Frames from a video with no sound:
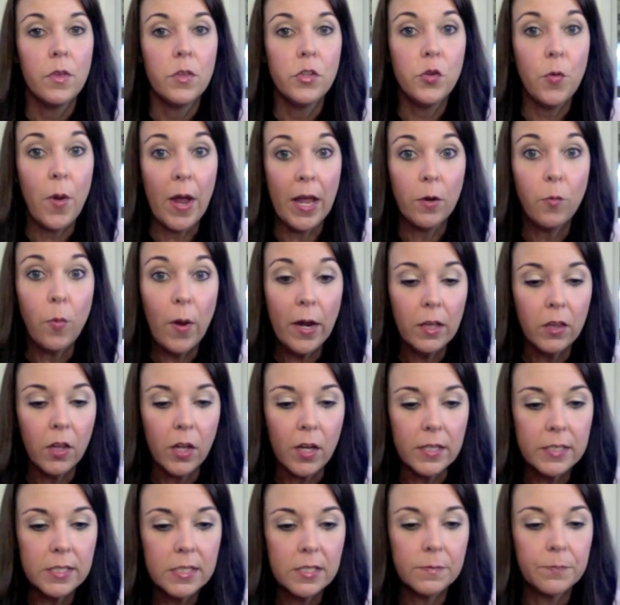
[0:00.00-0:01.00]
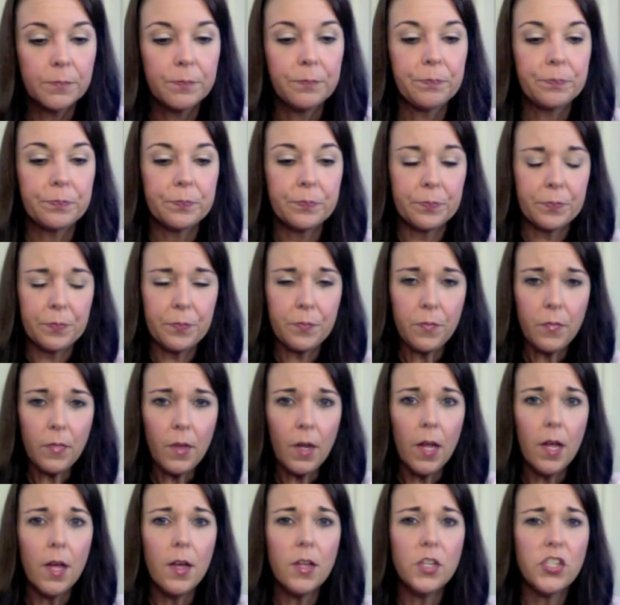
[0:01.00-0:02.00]
to aid weight loss.
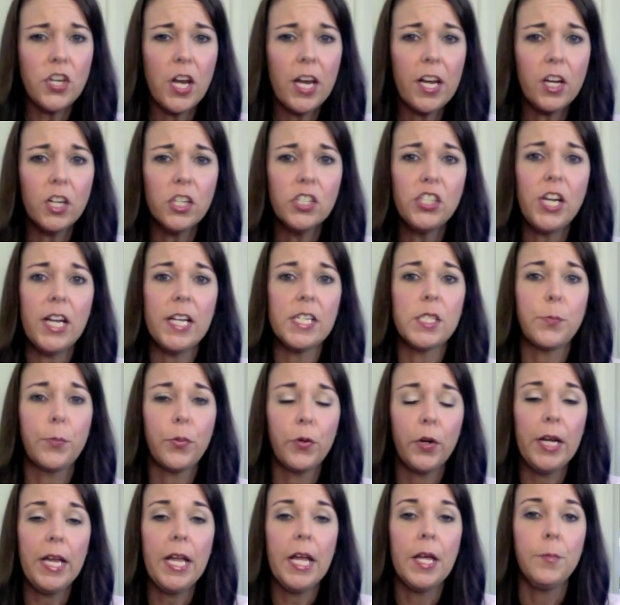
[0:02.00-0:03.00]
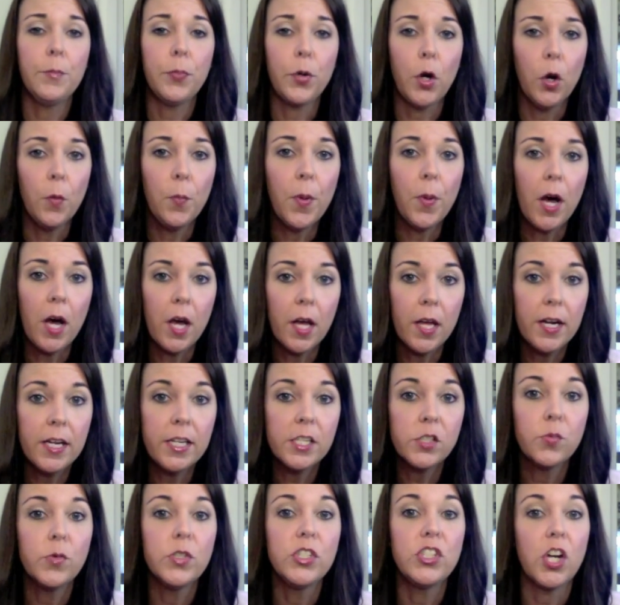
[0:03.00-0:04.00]
Shakeology has pre and
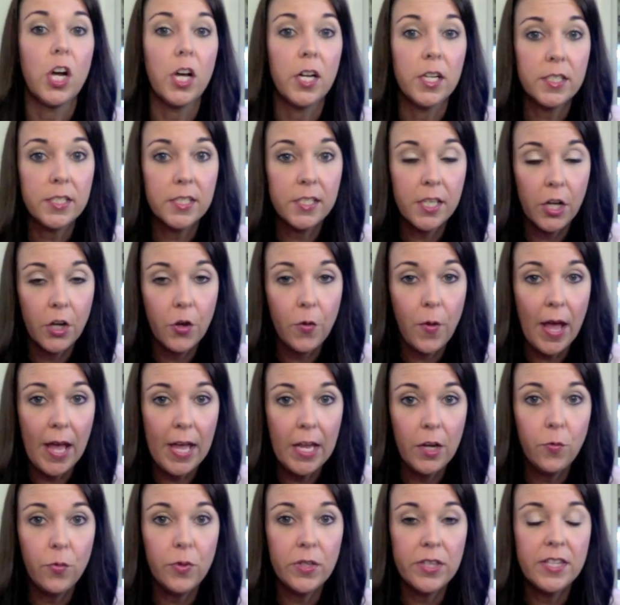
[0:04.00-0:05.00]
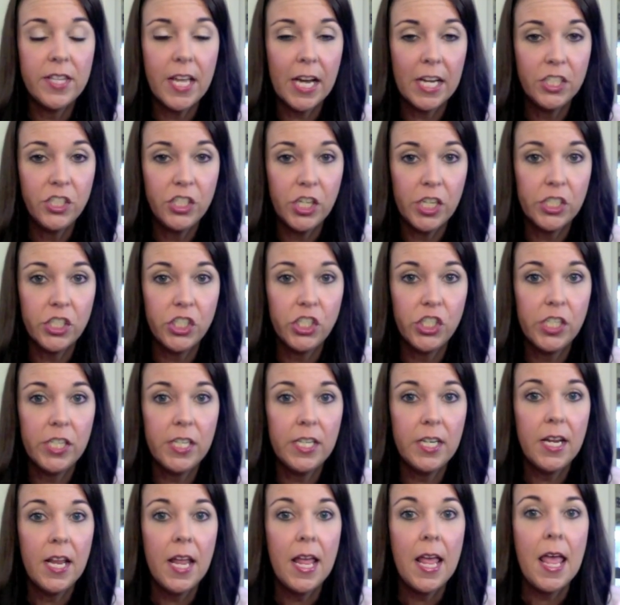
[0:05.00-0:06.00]
probiotics, which also aid with
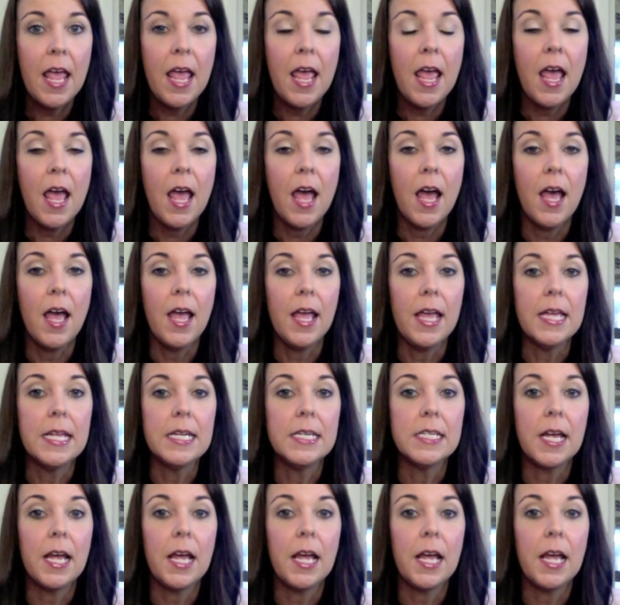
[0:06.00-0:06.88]
digestion and